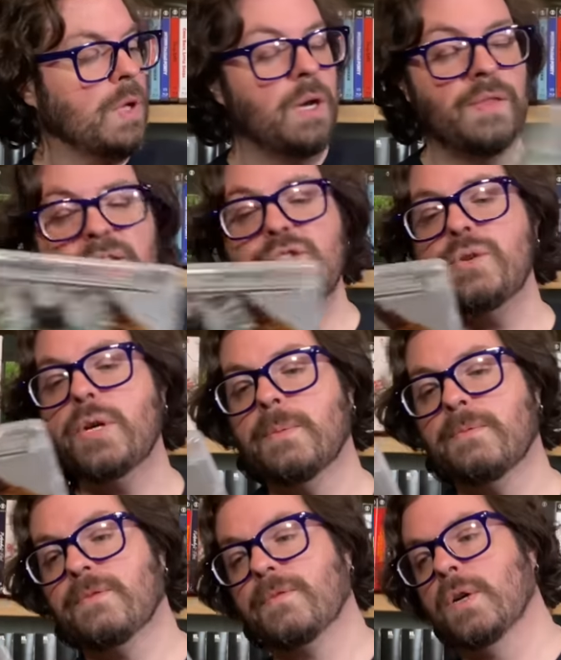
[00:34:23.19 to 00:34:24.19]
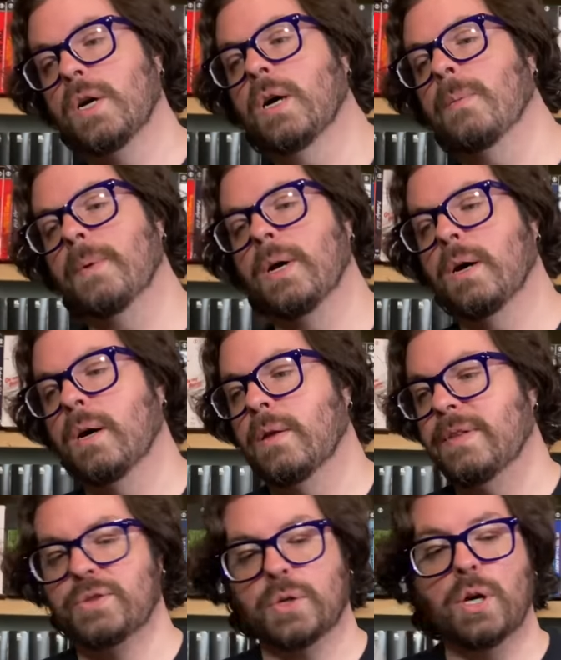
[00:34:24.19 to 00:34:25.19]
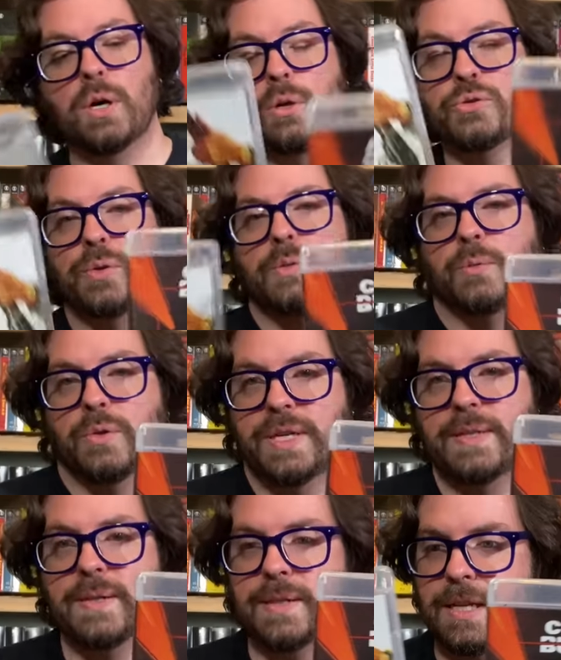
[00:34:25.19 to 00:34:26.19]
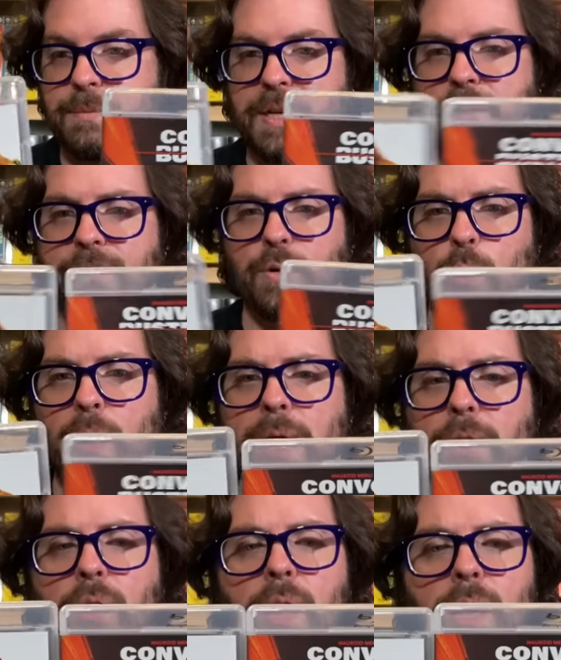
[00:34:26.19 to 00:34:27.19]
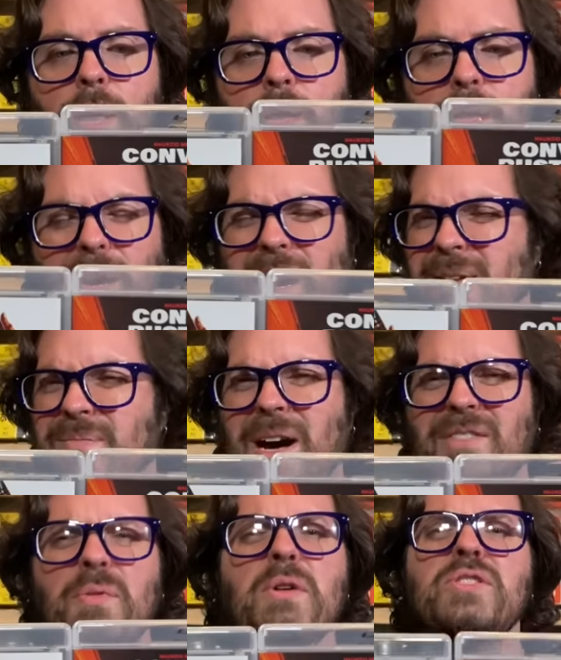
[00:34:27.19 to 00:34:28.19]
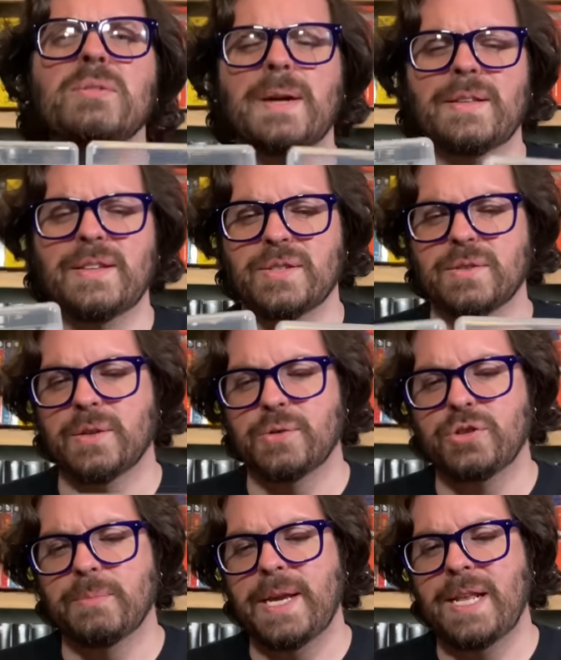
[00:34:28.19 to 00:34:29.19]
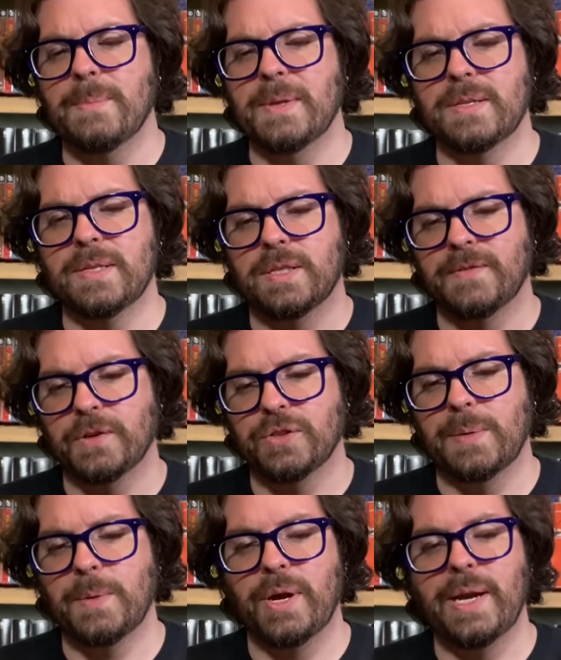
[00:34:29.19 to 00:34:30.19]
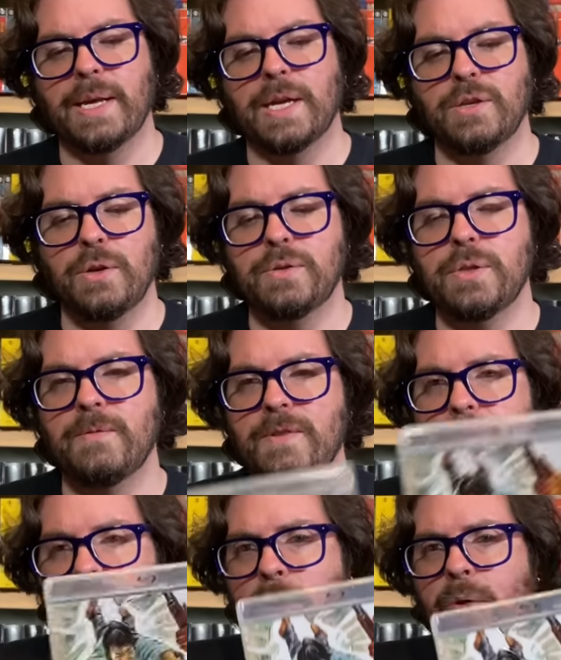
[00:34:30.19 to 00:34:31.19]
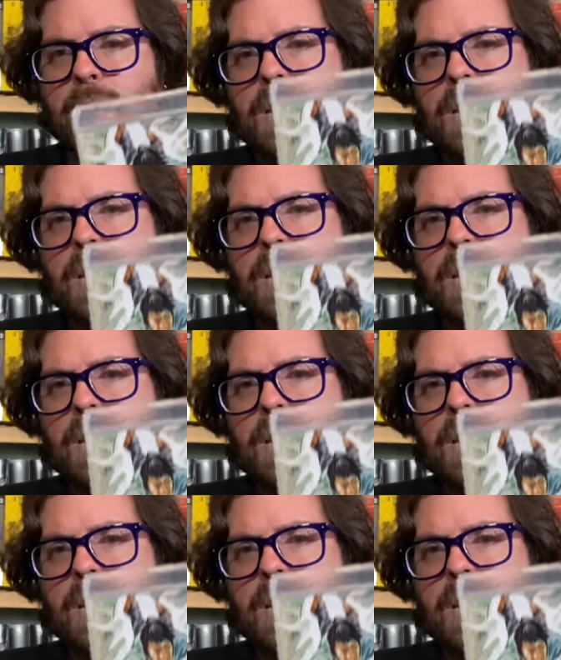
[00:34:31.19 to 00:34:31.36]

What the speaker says: These two come from, these are Cauldron releases that have been here for a while. I've posted about these on social media, but this is the first time they're hitting a YouTube video.